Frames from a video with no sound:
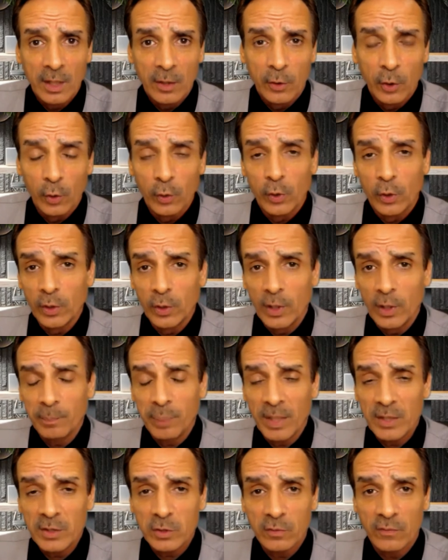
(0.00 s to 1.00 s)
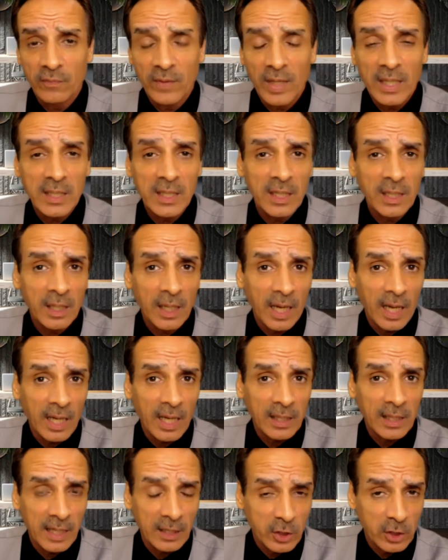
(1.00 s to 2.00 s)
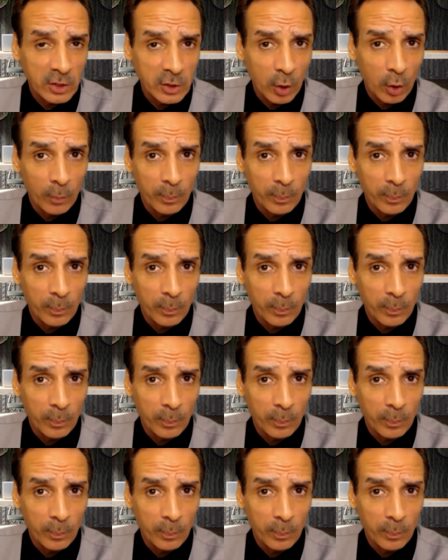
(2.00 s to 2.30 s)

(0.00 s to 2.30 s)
They're good in Pennsylvania, and they just